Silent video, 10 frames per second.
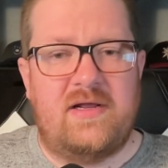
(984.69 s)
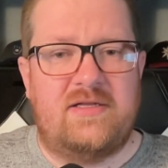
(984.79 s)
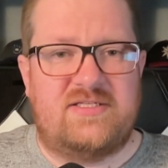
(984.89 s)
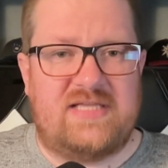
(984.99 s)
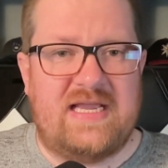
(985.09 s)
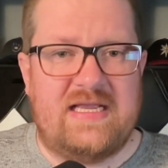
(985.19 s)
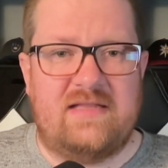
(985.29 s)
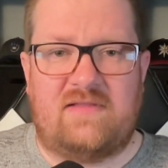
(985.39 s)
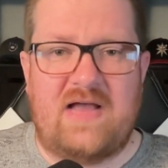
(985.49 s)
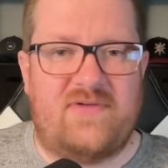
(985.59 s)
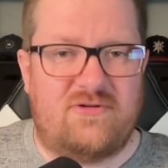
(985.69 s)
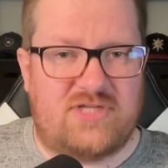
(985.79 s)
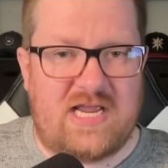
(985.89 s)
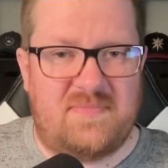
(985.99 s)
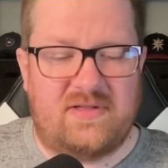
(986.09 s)
say, live
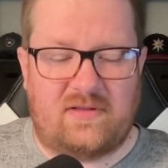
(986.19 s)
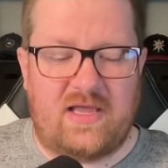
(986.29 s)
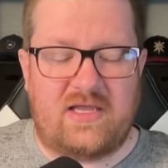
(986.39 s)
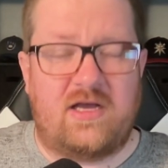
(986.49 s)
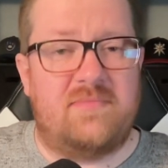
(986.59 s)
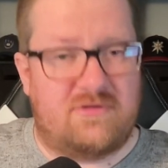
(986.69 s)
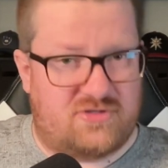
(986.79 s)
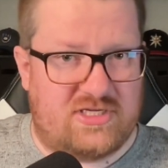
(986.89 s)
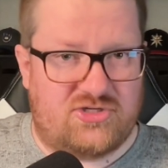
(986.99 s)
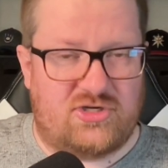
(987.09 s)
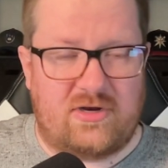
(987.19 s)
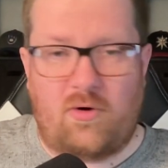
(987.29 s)
entertainment like a musician,